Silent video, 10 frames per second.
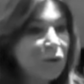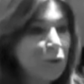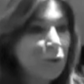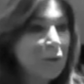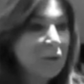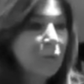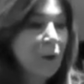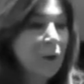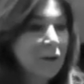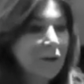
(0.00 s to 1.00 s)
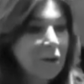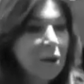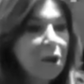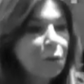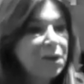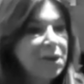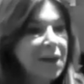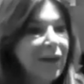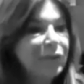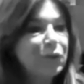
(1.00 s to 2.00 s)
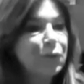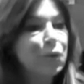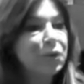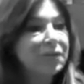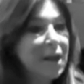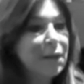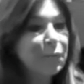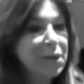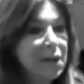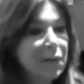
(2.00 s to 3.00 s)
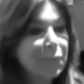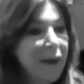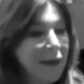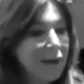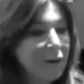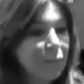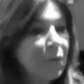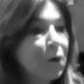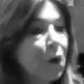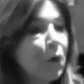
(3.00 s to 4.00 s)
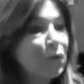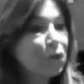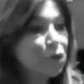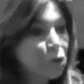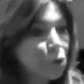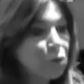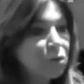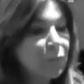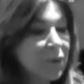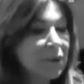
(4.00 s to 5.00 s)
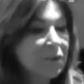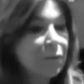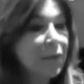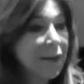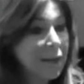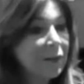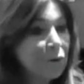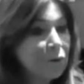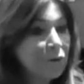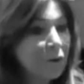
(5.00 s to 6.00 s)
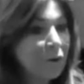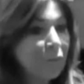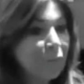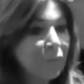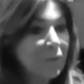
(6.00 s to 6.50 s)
within the market, which has averaged more than 10% per annum over the short, medium and long term.